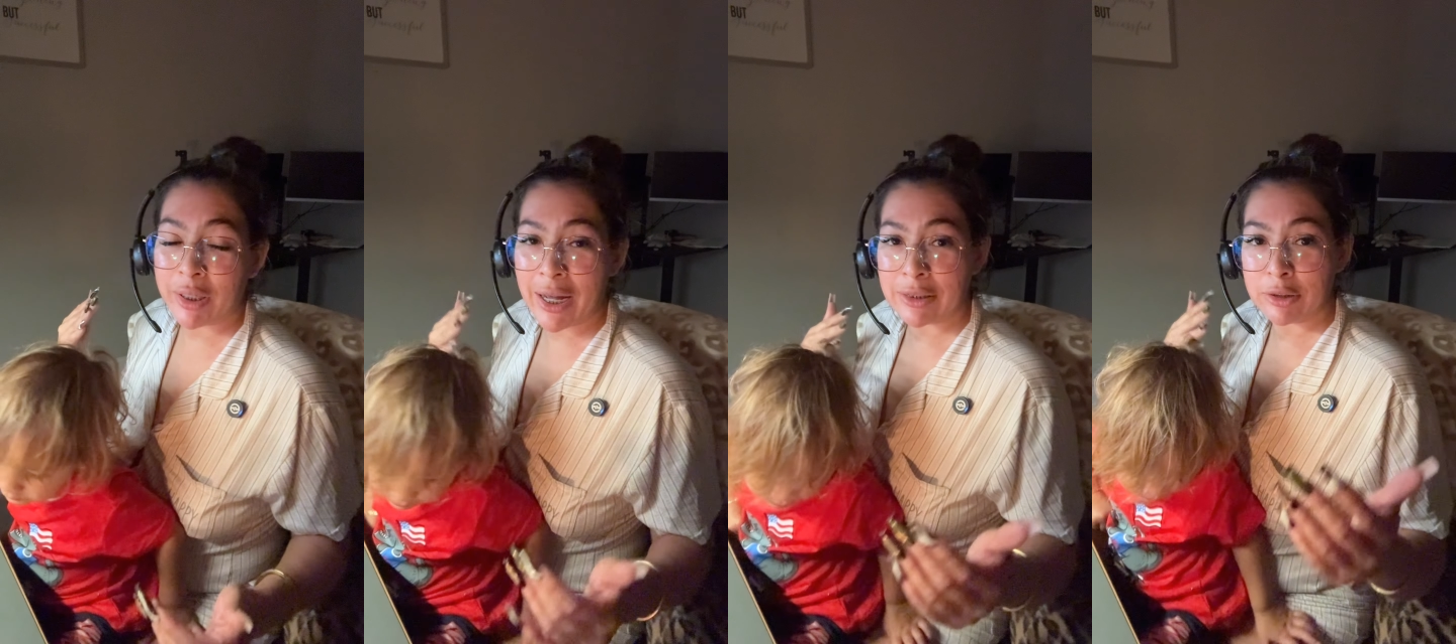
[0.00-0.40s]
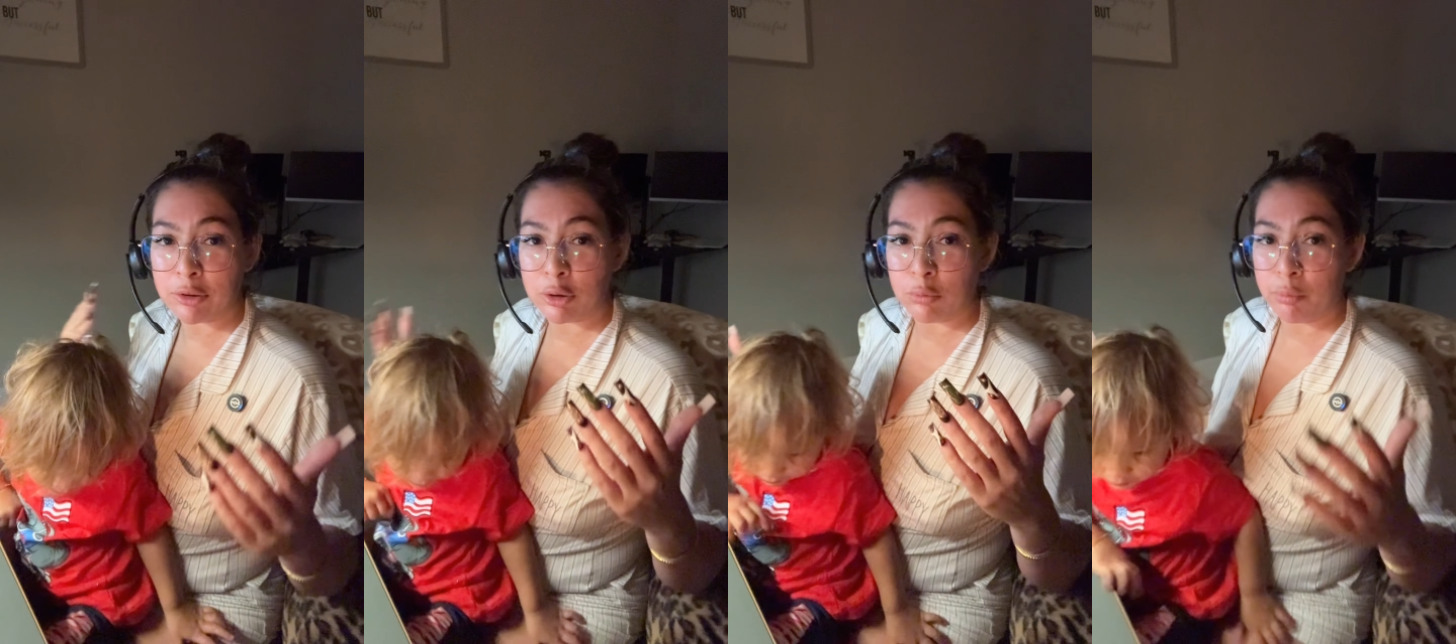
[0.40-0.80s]
I had to
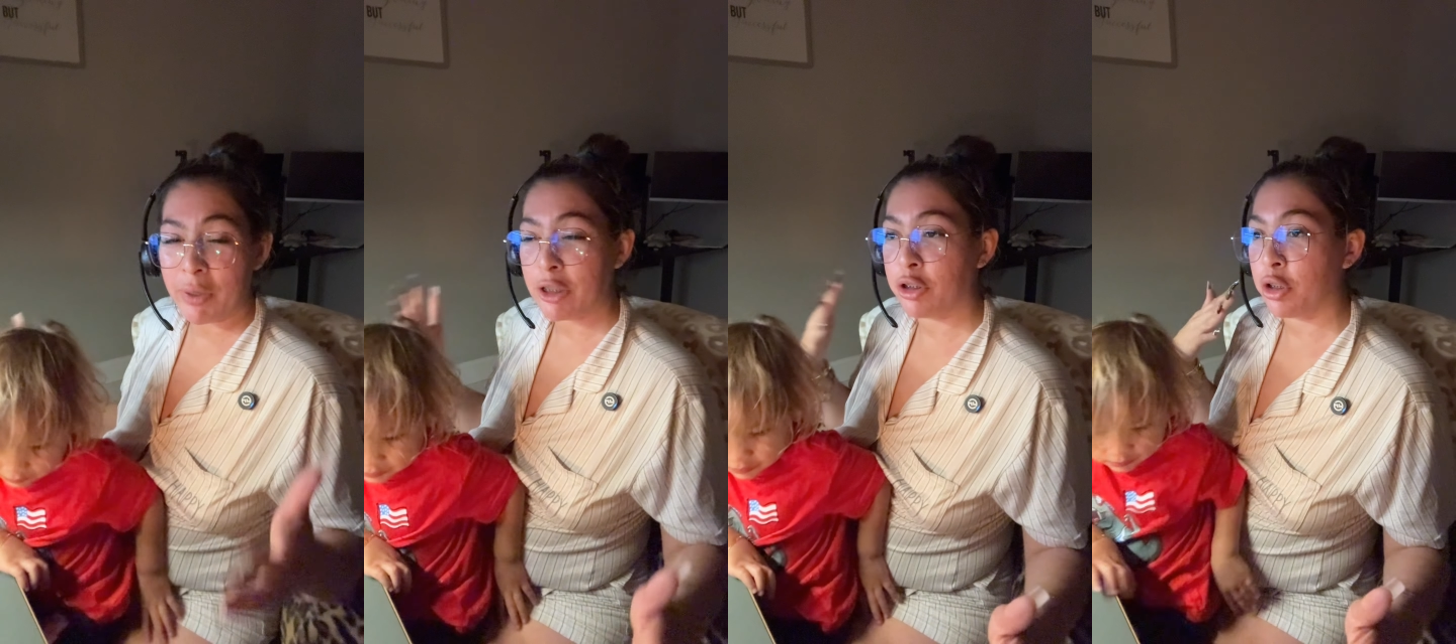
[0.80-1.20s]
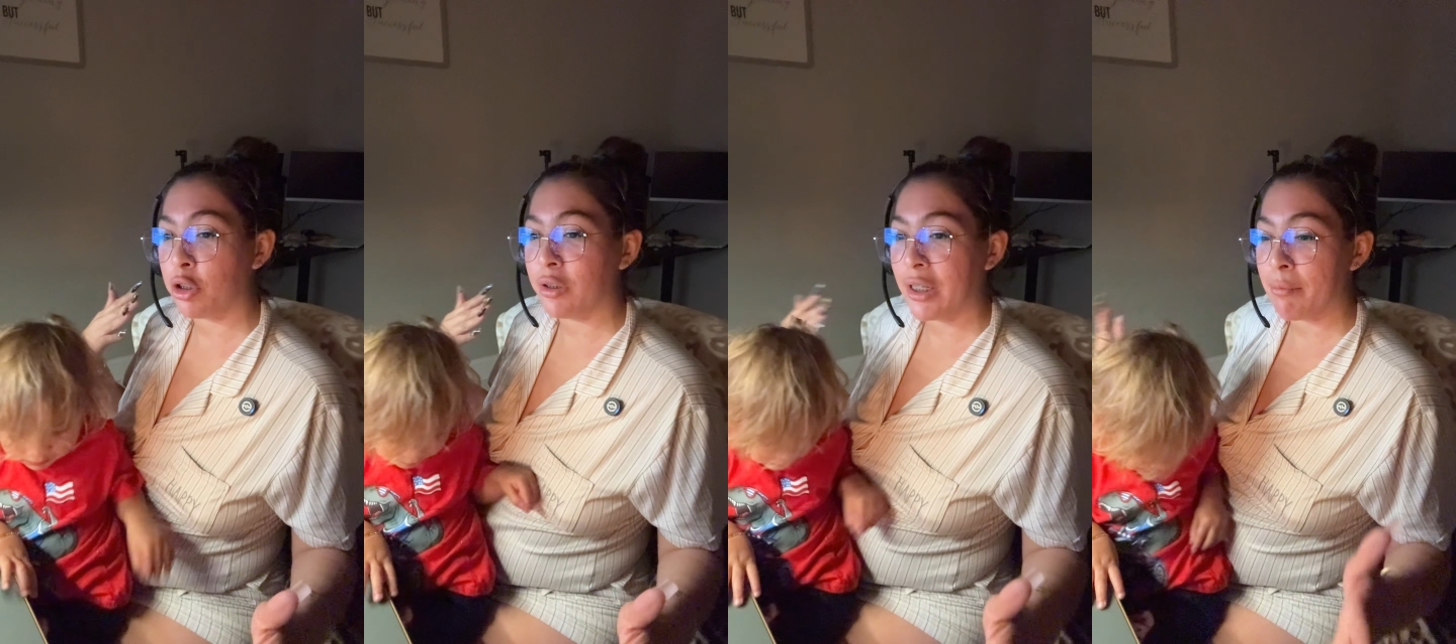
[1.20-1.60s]
make
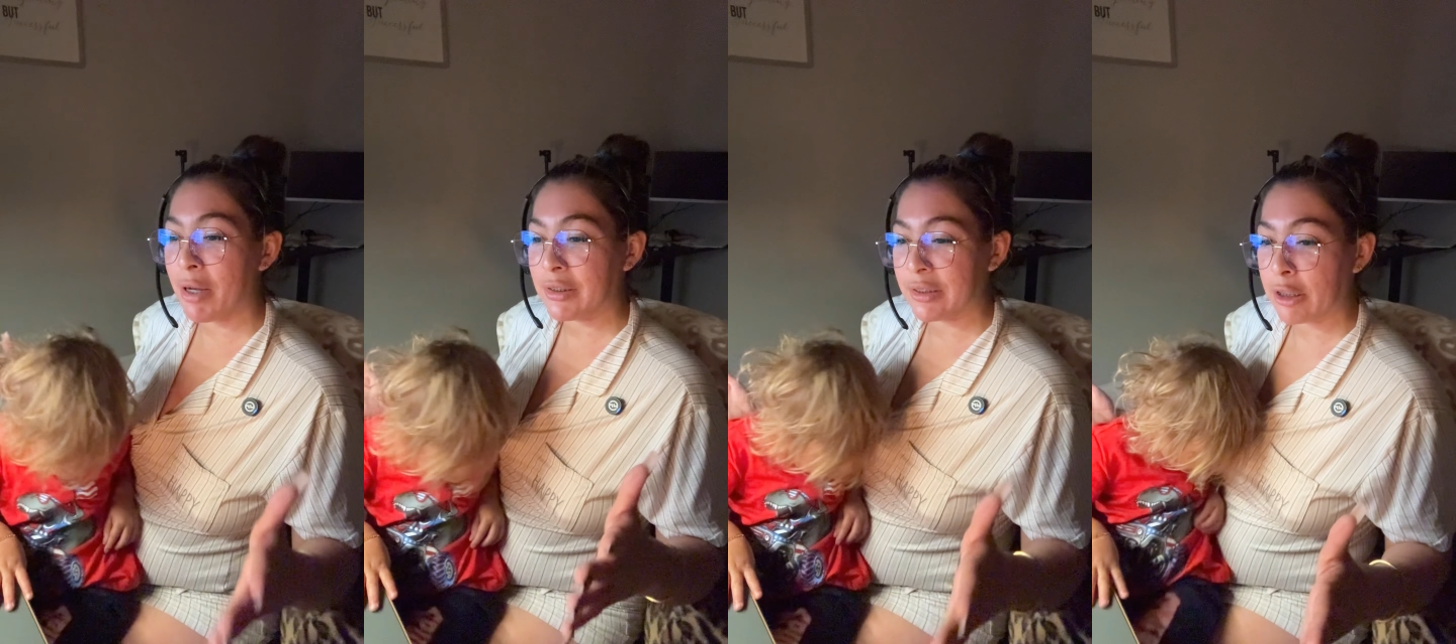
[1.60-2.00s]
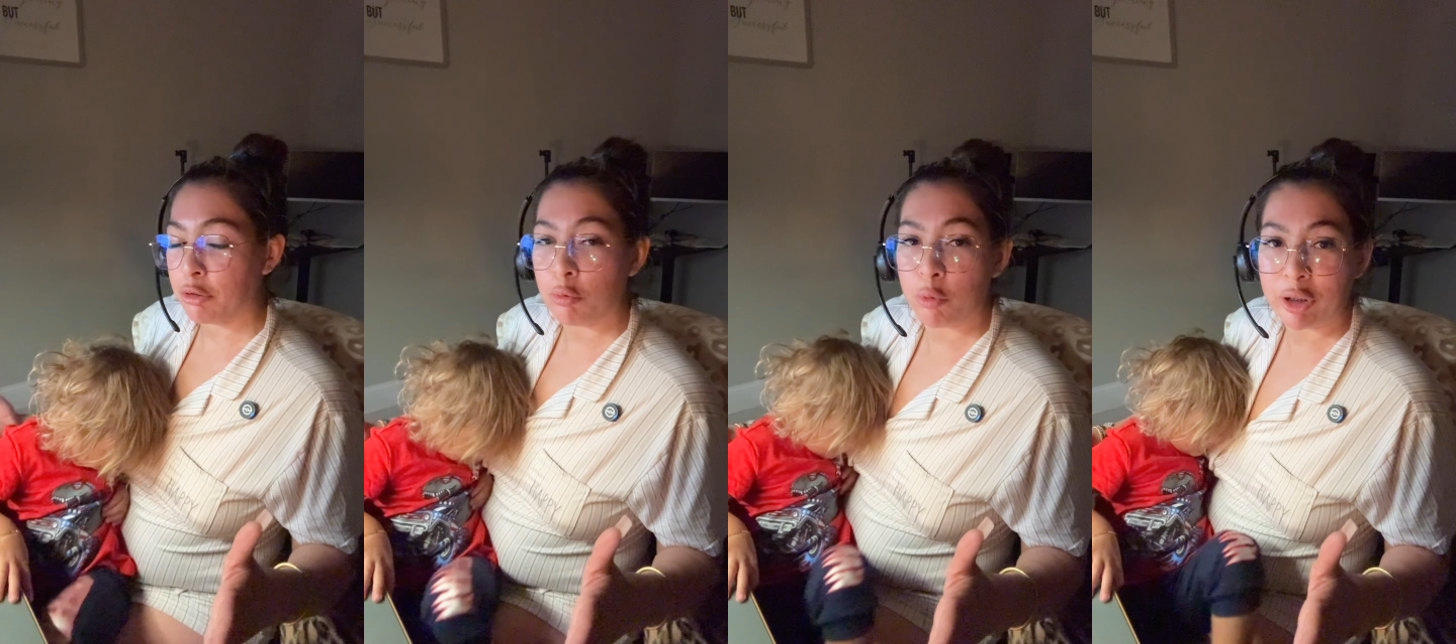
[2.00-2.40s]
sure that my
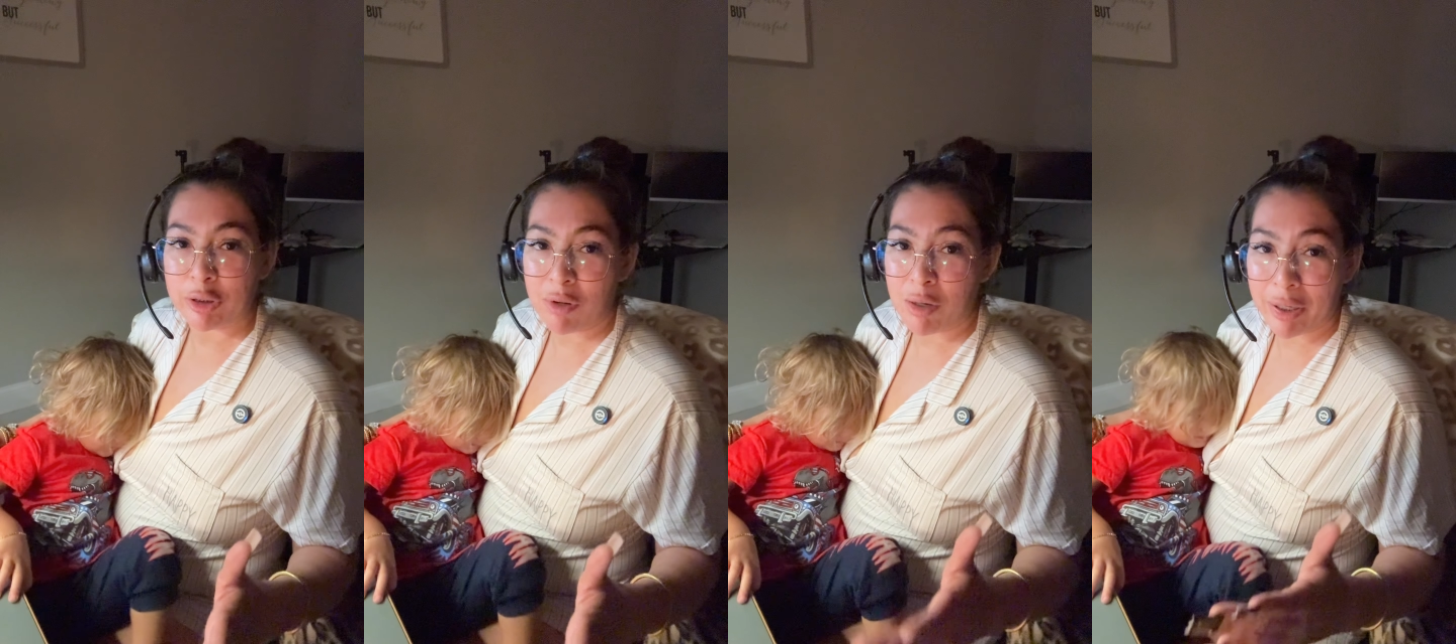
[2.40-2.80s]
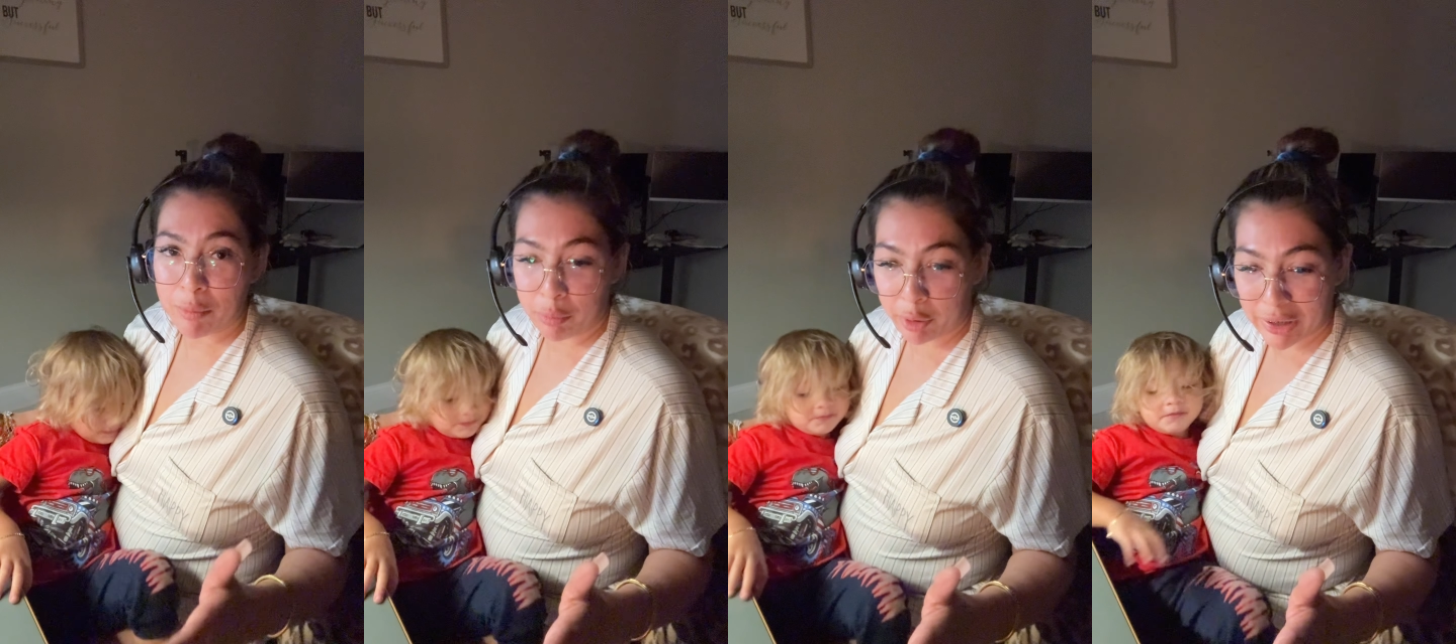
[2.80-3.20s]
schedule worked around my
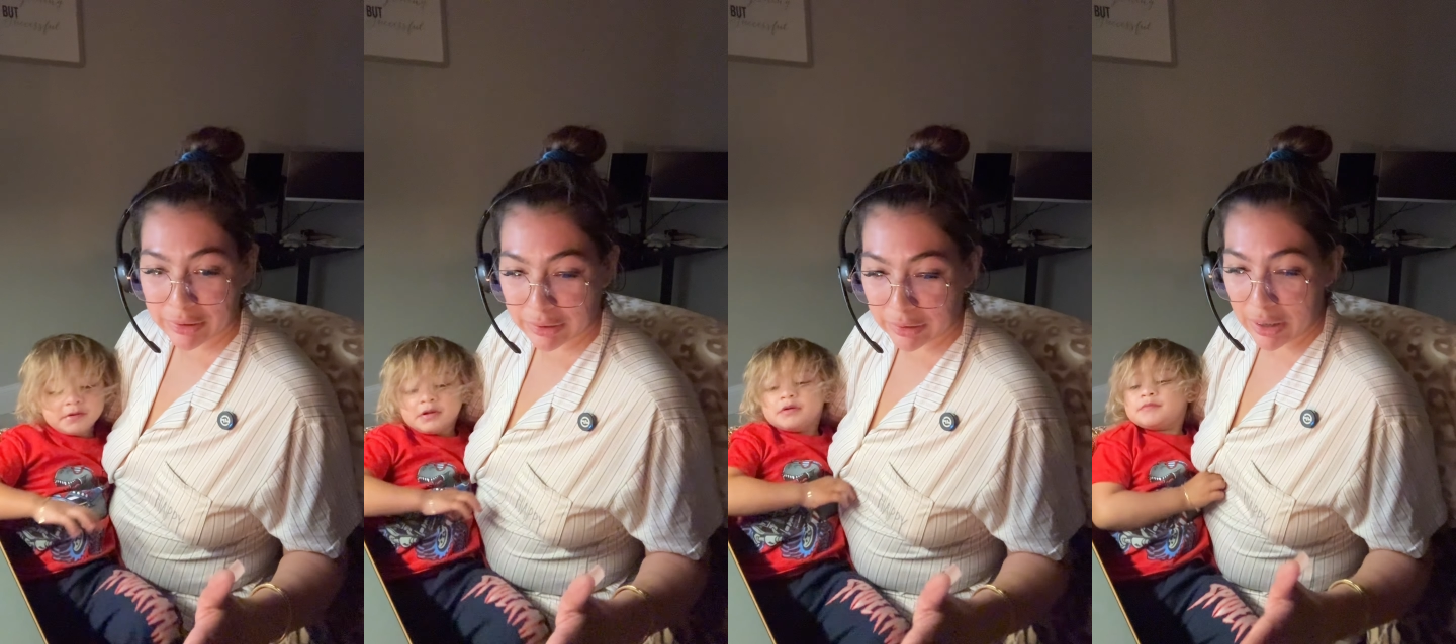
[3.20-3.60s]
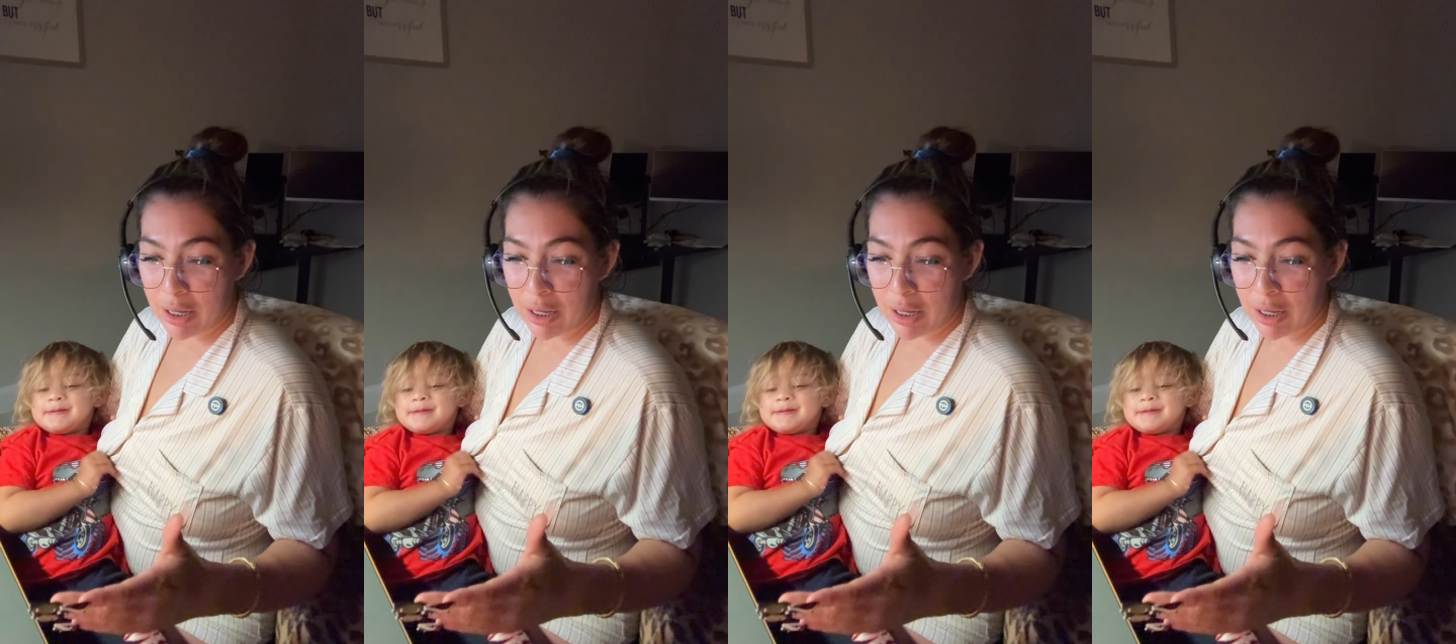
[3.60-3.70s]
breaks.